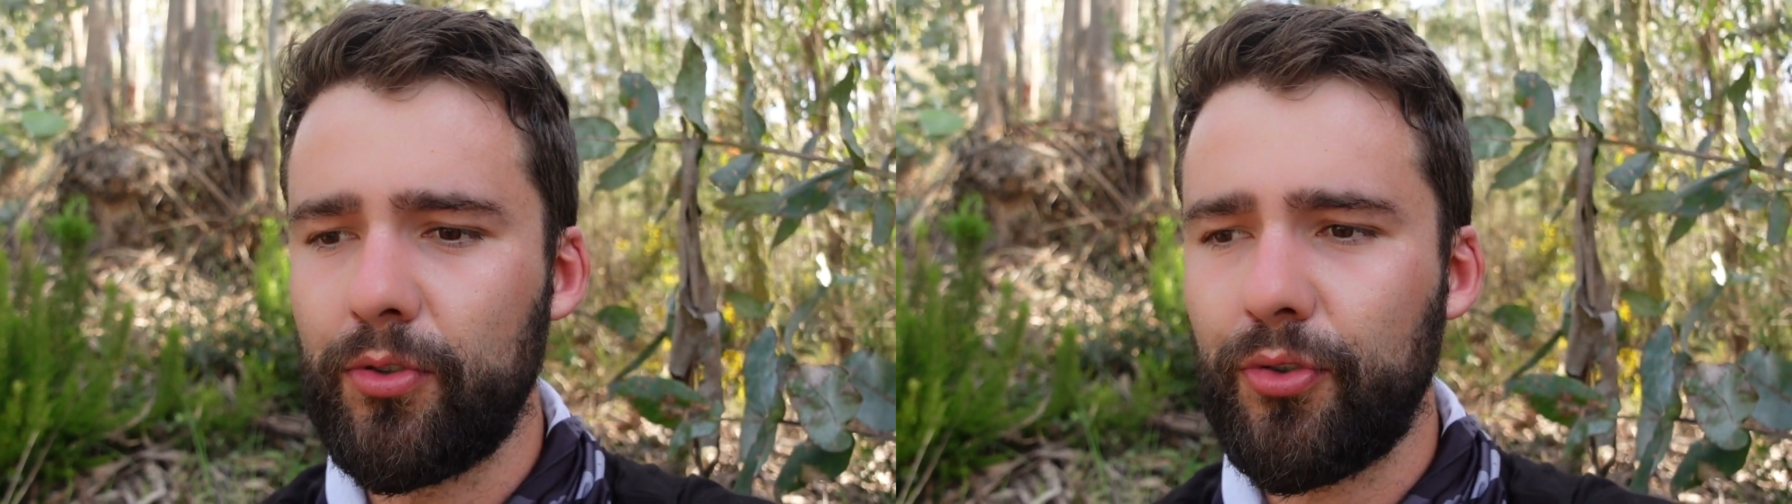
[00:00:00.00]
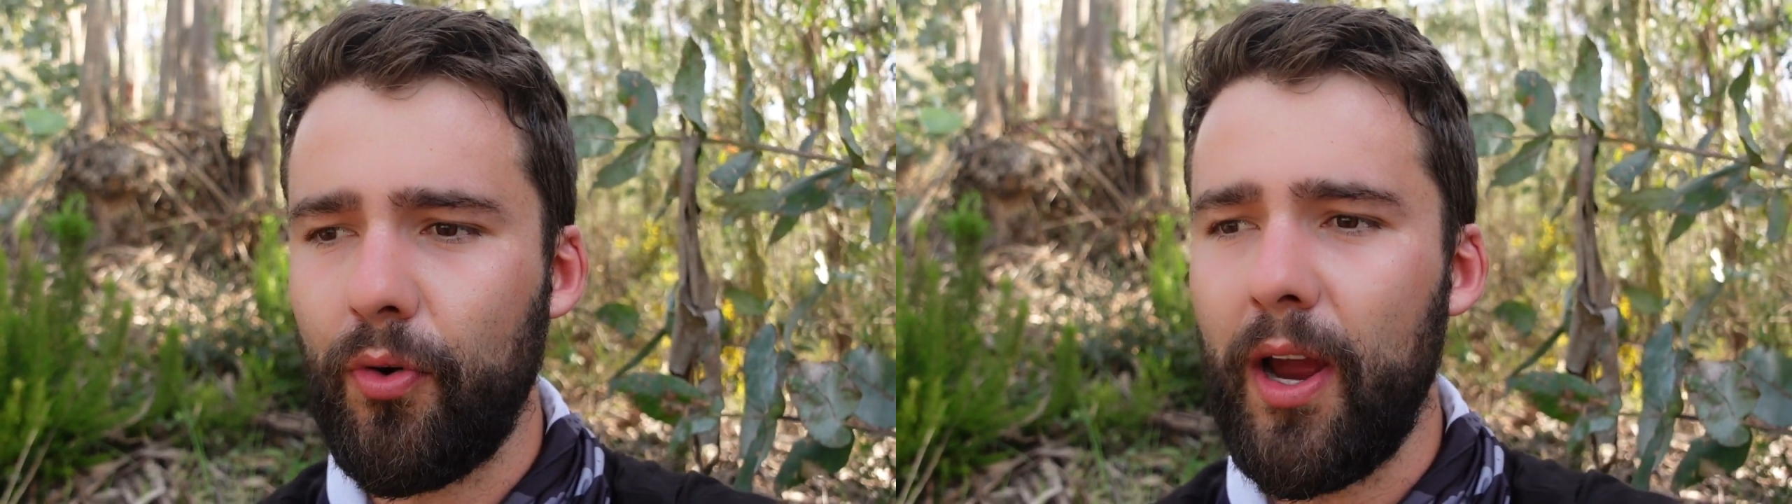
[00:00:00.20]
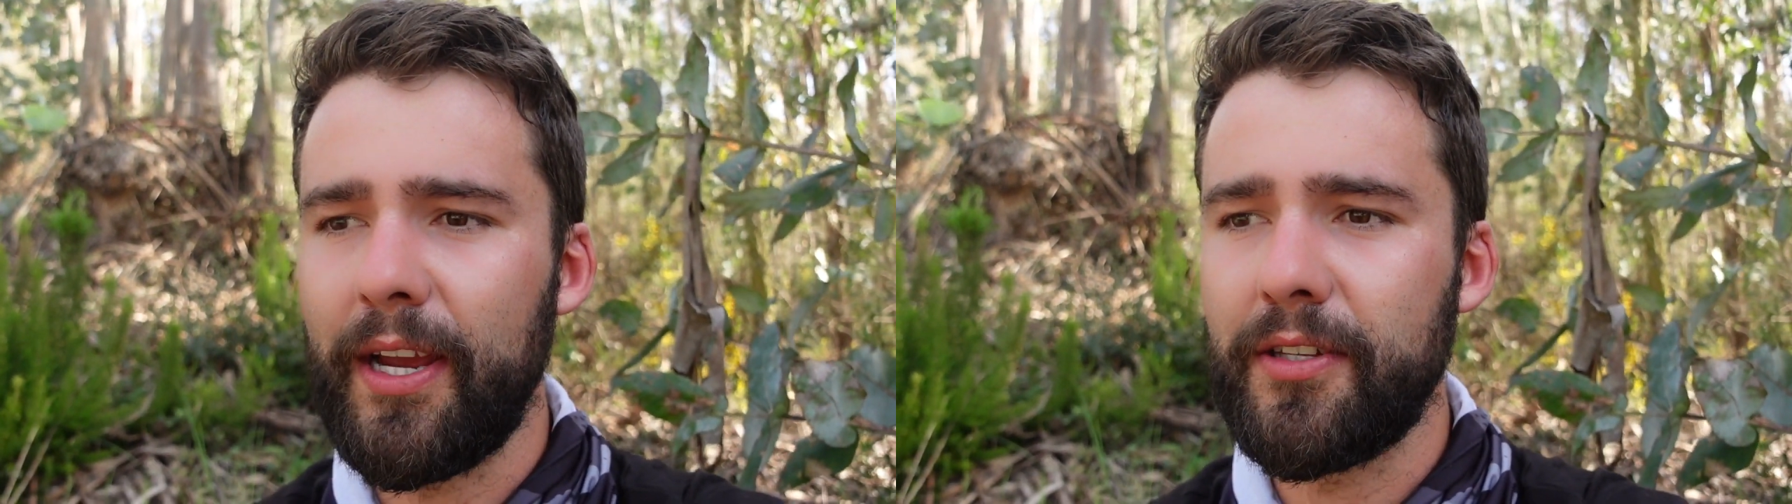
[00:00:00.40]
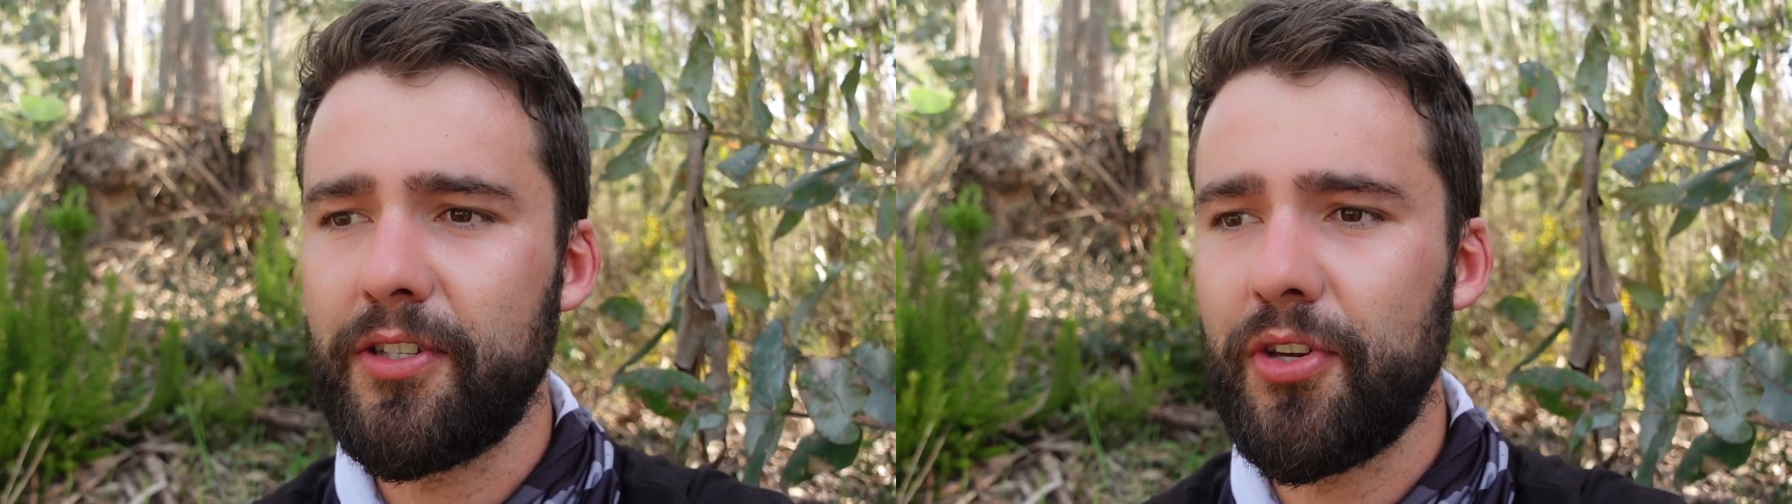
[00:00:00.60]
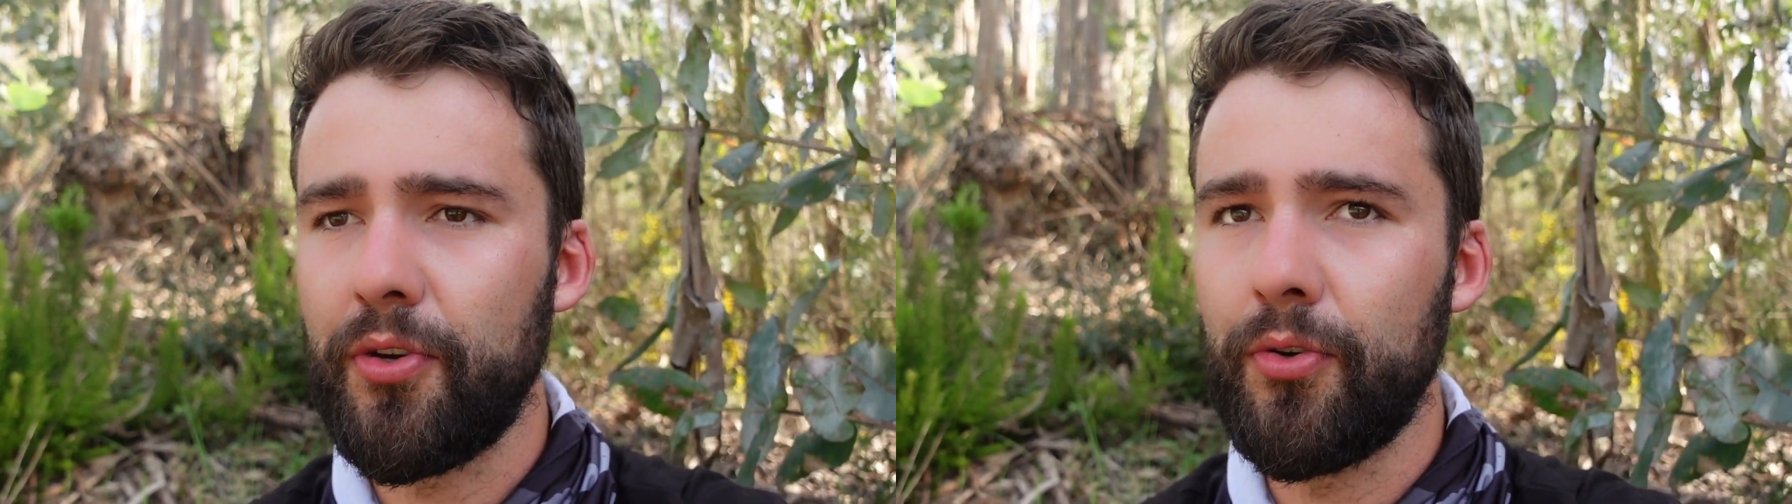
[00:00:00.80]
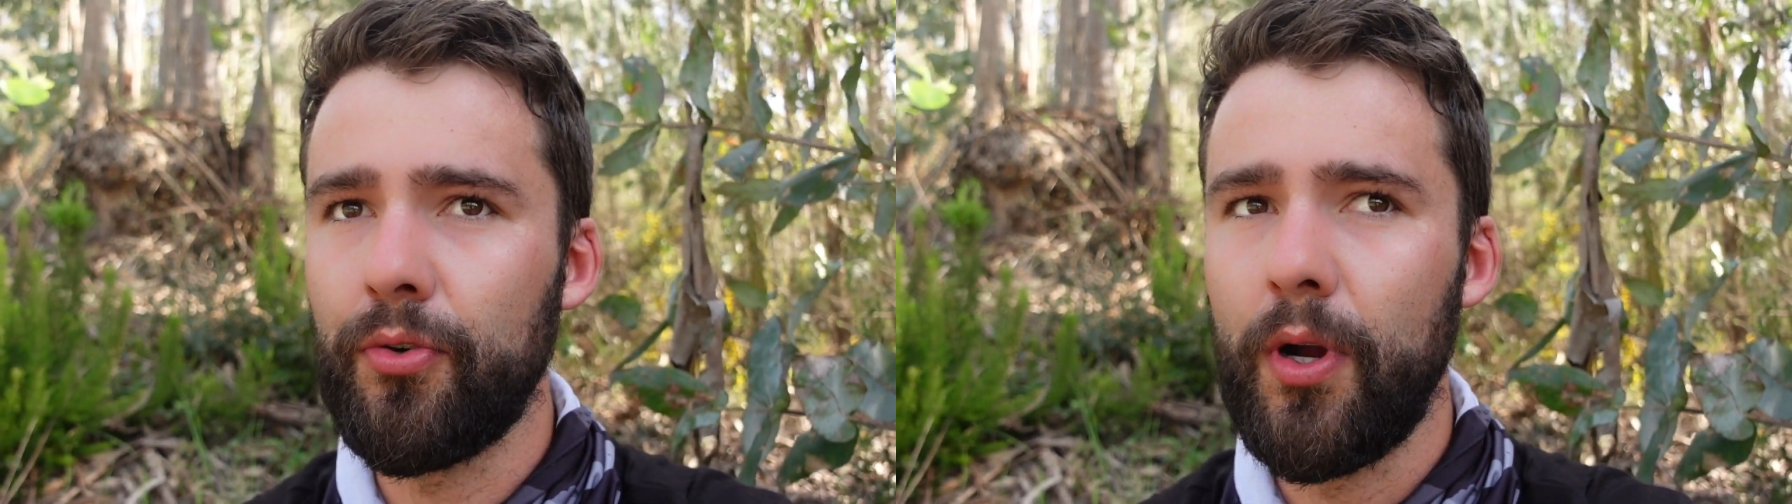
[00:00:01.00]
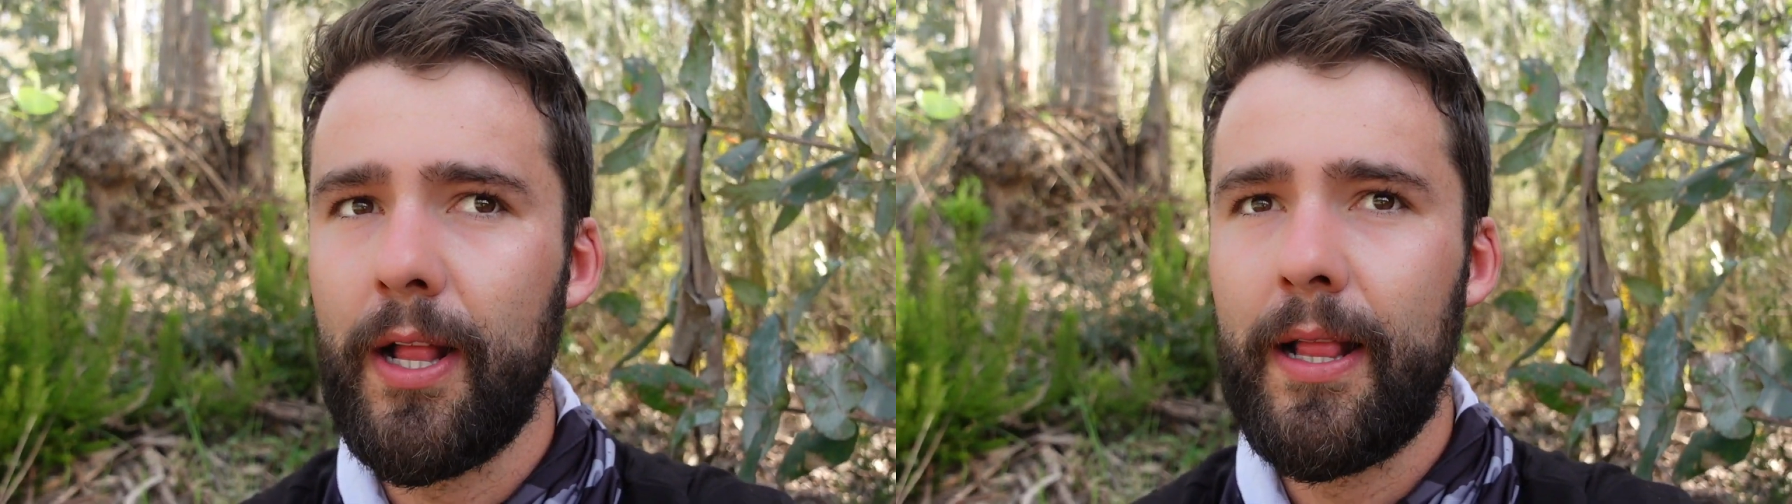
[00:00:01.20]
trying to